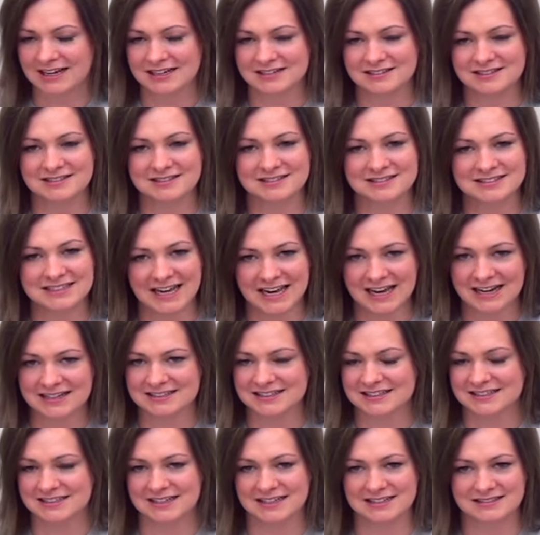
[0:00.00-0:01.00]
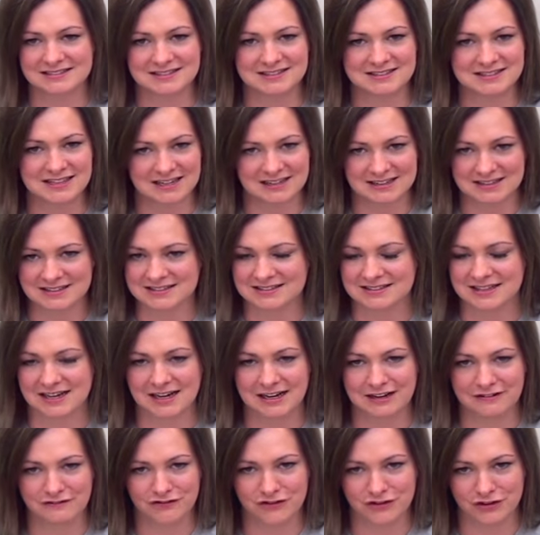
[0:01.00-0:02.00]
I snagged it and set it
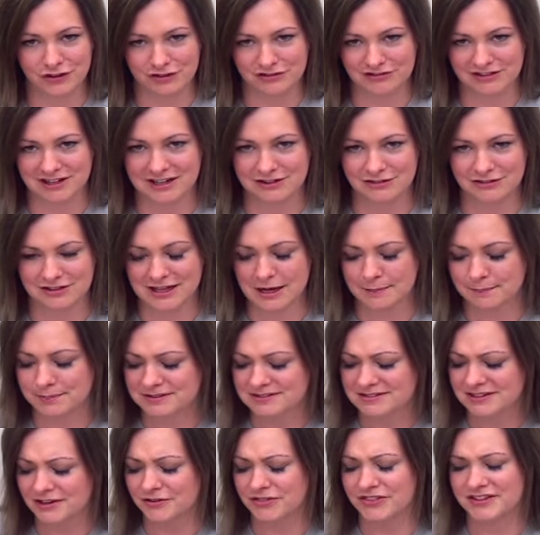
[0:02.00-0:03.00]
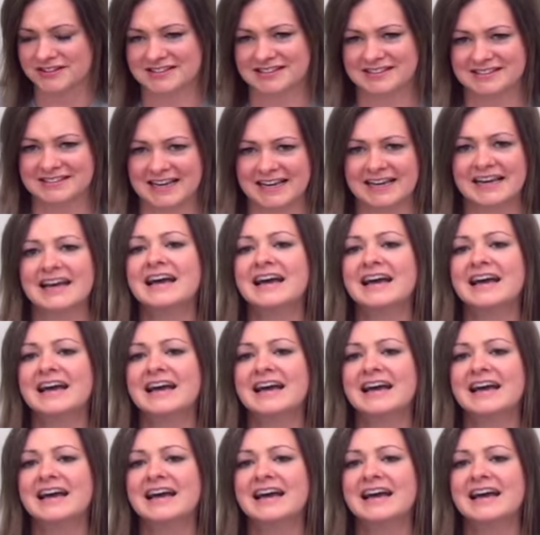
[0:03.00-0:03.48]
aside for the three hundredth episode. This is